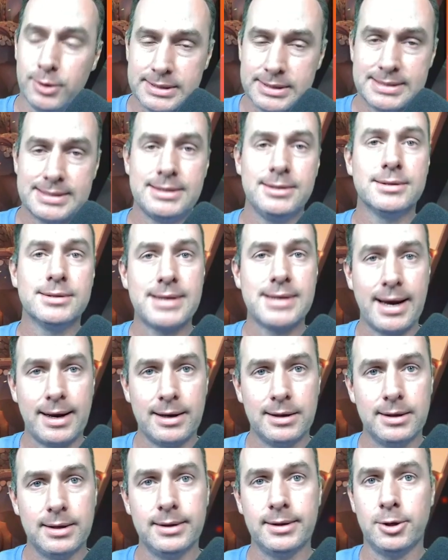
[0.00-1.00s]
you can skill
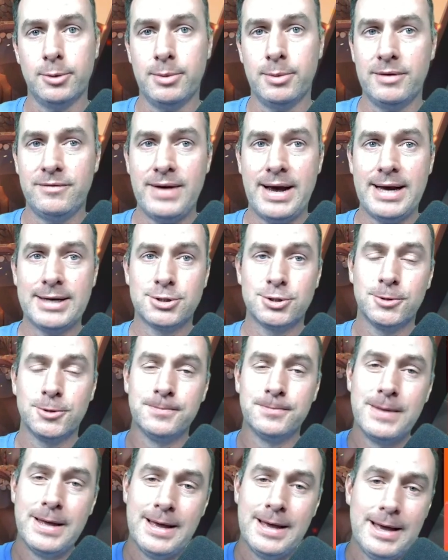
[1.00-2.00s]
cycle a little bit
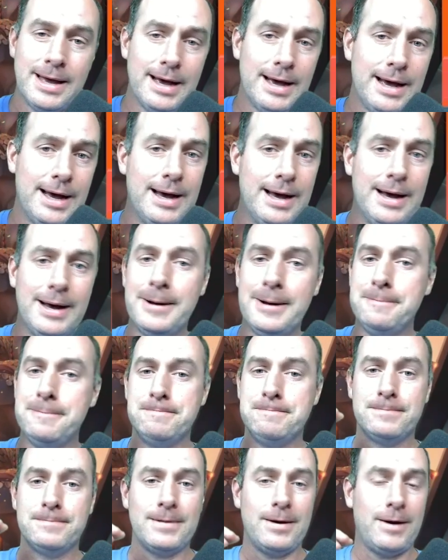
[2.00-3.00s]
faster.
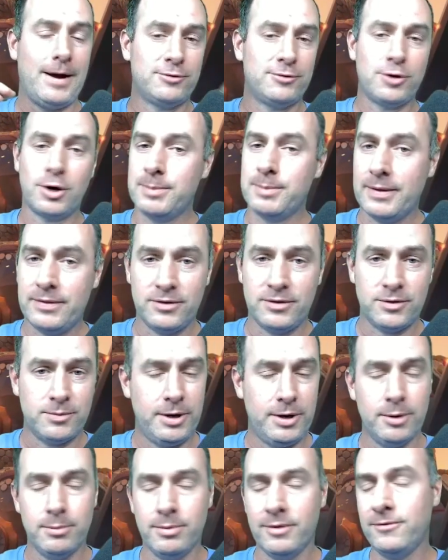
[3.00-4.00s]
I've talked about this
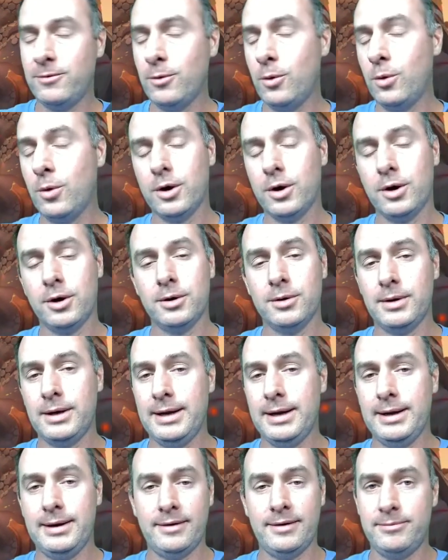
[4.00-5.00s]
here before,
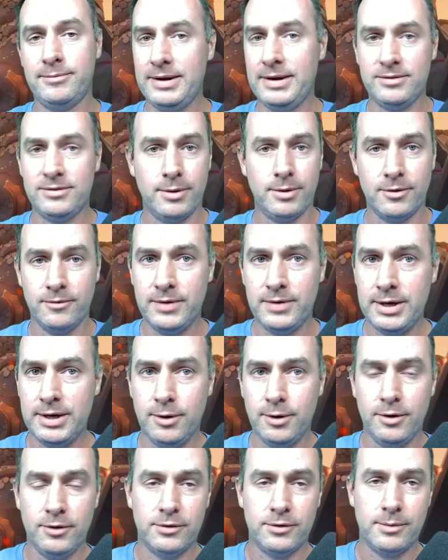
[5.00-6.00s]
and I've made some other
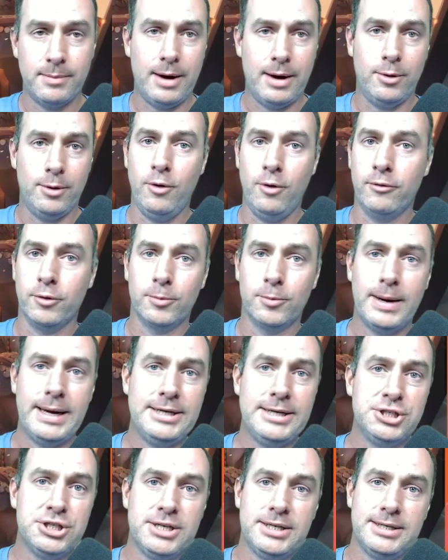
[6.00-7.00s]
videos about
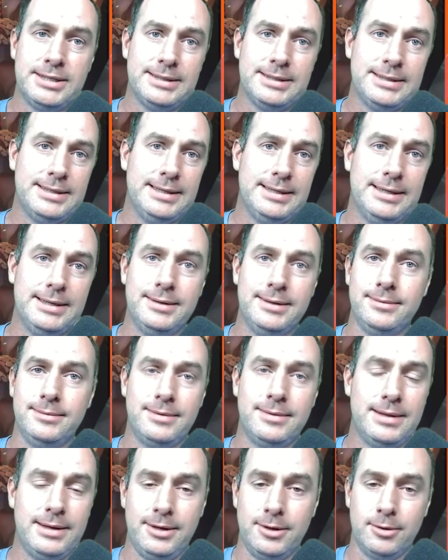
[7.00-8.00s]
overraging,
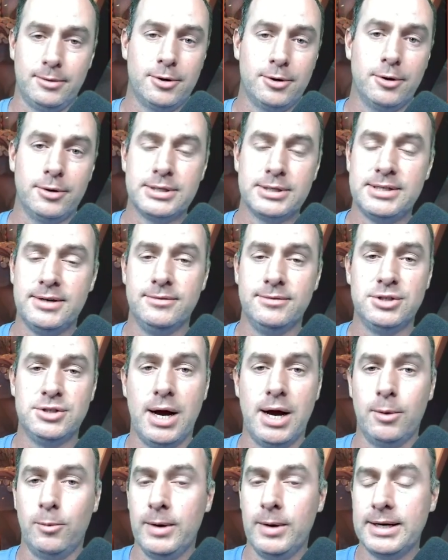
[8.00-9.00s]
courtesy of
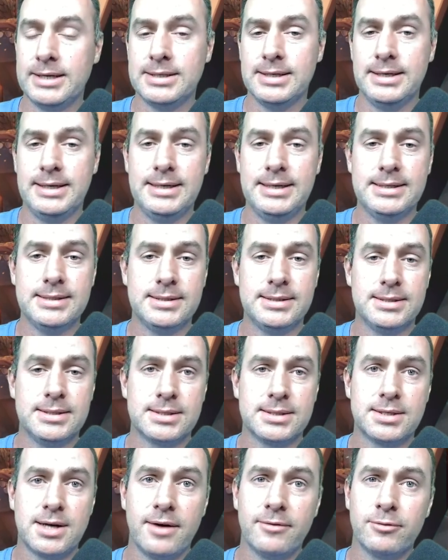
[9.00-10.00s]
John Wick and his
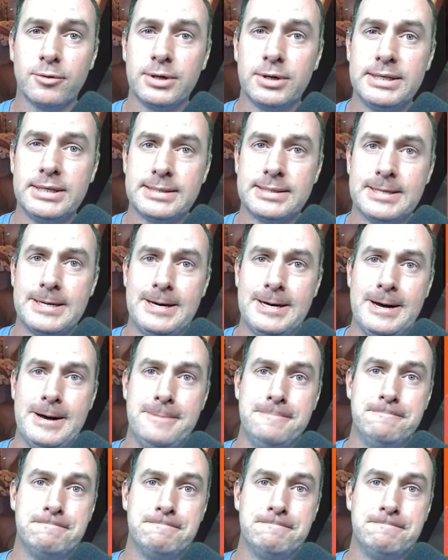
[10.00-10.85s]
discoveries.